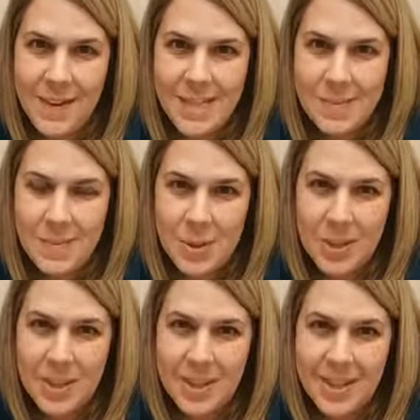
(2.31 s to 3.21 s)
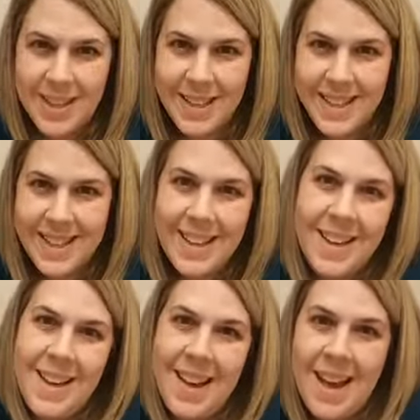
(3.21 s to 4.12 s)
Facebook.
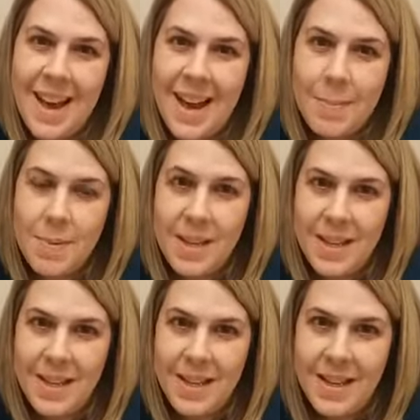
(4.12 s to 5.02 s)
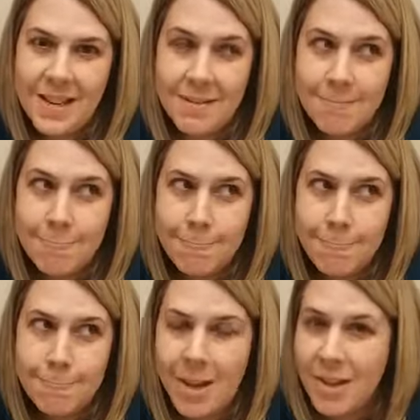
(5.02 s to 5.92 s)
Happy
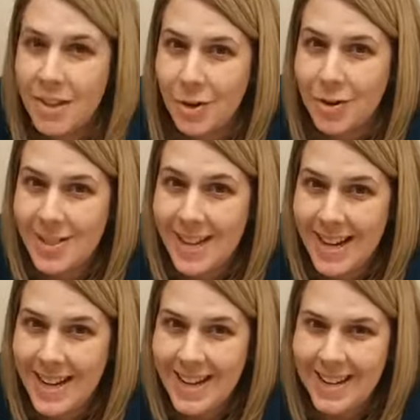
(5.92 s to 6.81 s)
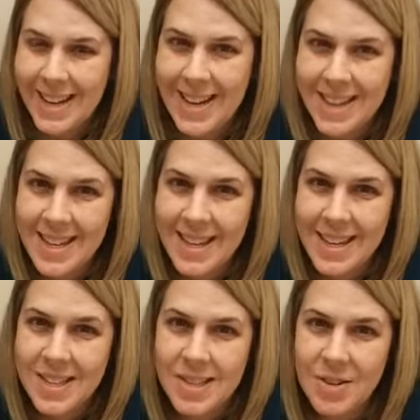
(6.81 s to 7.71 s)
Thursday. I
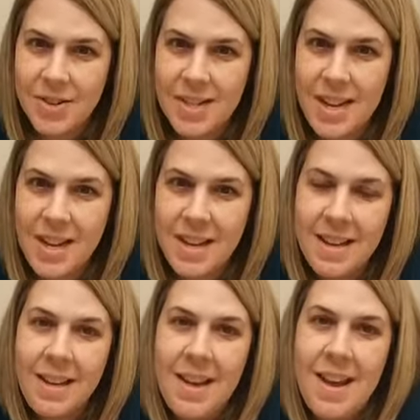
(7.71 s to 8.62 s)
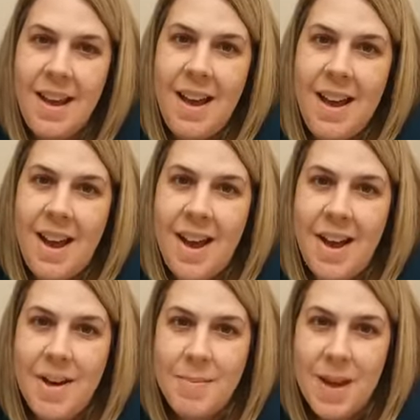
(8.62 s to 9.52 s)
think it's Thursday.
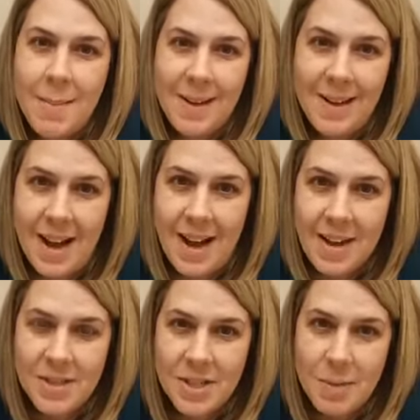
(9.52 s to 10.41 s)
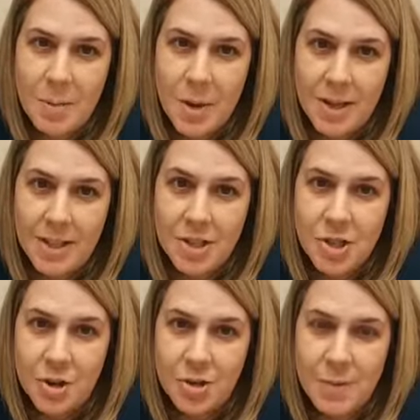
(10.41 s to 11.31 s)
Coming live. It took me a while. I had to
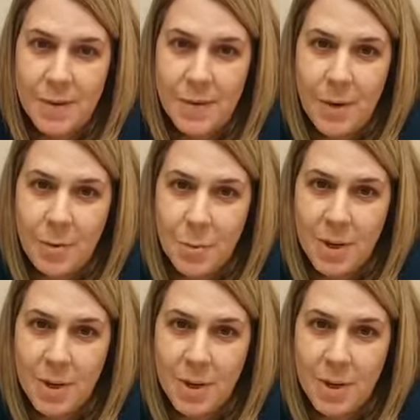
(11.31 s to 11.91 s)
charge my phone.